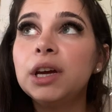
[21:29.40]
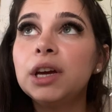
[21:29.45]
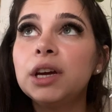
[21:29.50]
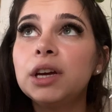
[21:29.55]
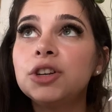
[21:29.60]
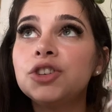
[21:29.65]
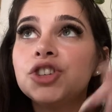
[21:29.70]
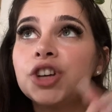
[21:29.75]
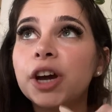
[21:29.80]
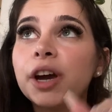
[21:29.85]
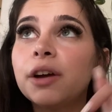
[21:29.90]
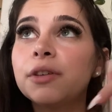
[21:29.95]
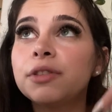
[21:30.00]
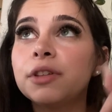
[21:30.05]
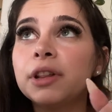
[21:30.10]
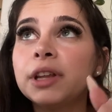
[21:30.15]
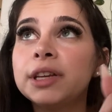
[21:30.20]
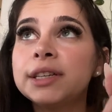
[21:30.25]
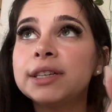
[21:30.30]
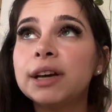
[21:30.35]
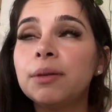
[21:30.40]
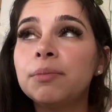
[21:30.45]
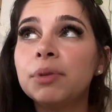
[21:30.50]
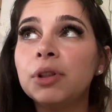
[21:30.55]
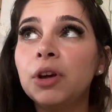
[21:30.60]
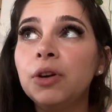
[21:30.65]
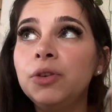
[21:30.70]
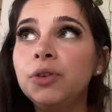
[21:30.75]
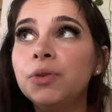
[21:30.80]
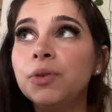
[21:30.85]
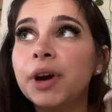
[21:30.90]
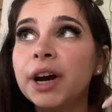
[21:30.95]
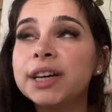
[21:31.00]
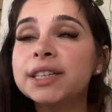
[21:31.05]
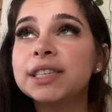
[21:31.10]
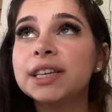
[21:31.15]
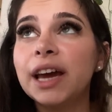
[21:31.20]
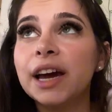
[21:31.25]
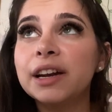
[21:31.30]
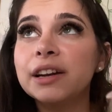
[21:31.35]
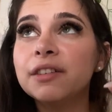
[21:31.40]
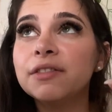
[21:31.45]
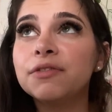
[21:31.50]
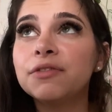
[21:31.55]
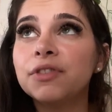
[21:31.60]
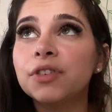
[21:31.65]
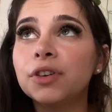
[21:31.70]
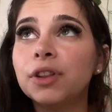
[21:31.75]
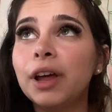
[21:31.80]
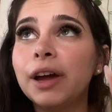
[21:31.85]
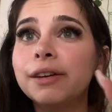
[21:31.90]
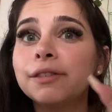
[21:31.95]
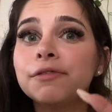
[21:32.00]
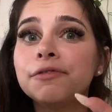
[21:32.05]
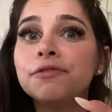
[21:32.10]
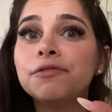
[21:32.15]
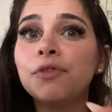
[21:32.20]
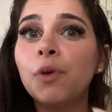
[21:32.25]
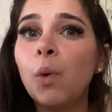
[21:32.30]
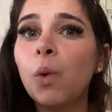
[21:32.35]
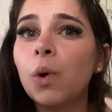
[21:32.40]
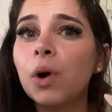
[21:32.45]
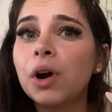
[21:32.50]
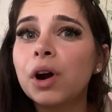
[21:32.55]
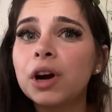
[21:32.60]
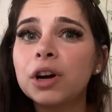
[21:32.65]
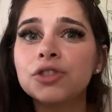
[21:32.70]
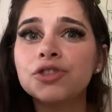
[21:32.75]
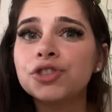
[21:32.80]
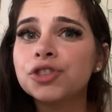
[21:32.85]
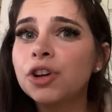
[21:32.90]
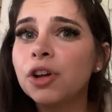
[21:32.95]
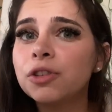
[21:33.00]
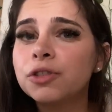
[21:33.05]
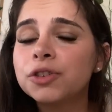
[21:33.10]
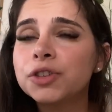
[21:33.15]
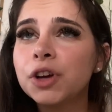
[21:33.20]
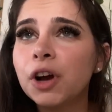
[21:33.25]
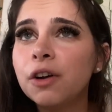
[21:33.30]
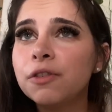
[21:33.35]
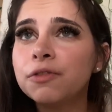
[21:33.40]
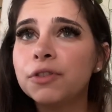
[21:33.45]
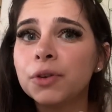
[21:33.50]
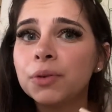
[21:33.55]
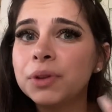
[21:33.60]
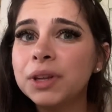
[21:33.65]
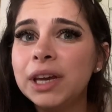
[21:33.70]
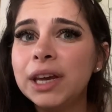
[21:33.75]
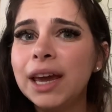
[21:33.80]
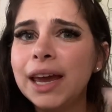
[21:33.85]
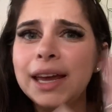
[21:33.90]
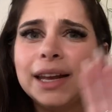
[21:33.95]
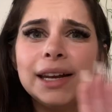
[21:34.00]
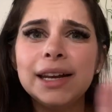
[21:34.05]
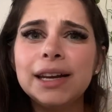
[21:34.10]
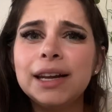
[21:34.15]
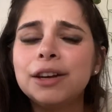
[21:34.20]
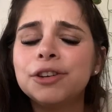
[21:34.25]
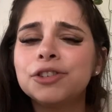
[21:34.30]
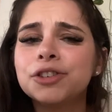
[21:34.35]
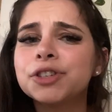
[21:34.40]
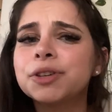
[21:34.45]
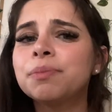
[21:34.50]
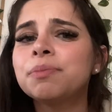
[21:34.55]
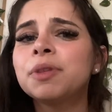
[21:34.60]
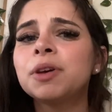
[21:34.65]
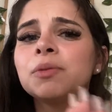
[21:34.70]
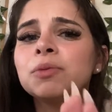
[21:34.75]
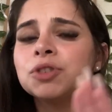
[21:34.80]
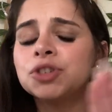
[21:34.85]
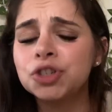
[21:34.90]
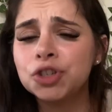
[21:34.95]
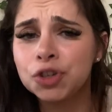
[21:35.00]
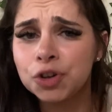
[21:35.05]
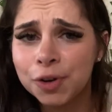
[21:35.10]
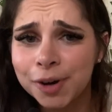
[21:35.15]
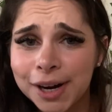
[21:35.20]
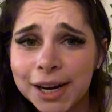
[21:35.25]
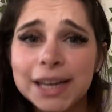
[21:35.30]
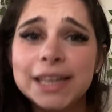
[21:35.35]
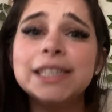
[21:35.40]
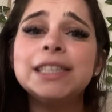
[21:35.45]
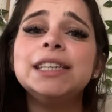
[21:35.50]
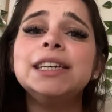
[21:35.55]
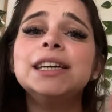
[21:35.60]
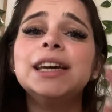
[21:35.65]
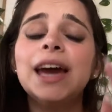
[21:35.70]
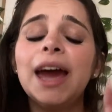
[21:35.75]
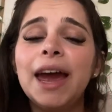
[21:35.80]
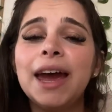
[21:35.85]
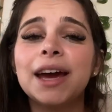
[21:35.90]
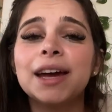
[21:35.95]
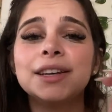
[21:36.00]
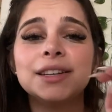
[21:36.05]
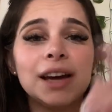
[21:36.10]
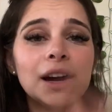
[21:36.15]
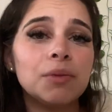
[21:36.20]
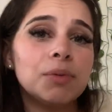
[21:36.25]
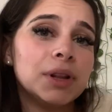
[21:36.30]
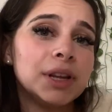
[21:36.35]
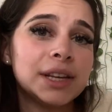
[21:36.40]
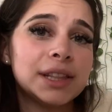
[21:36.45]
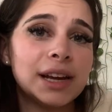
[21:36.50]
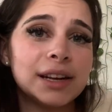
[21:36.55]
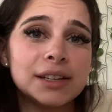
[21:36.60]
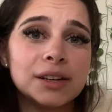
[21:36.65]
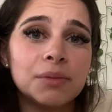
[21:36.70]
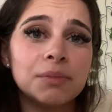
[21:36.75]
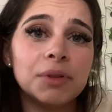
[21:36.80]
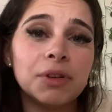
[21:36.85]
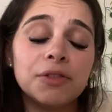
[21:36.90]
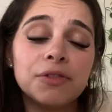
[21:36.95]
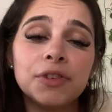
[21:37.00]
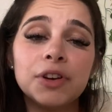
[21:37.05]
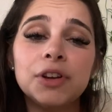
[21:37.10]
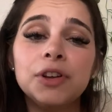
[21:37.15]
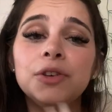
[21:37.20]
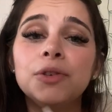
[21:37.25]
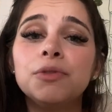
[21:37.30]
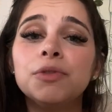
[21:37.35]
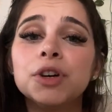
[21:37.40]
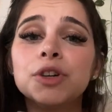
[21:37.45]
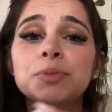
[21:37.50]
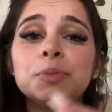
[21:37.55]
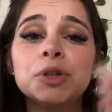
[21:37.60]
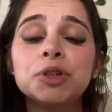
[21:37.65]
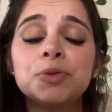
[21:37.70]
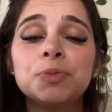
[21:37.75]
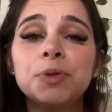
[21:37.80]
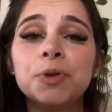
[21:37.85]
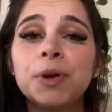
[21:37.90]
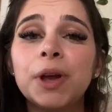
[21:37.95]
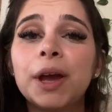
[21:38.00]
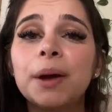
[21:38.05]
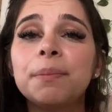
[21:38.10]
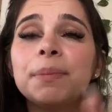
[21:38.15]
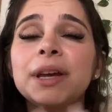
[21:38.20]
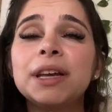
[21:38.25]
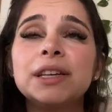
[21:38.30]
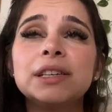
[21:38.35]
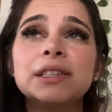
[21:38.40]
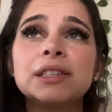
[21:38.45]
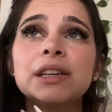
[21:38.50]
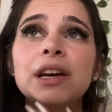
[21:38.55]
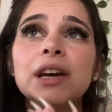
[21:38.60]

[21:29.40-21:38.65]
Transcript: check out the link down below, you guys get it for like $400 off for only $888 or something, which is crazy. And I will link that down below for you. Rich Bitch Bootcamp is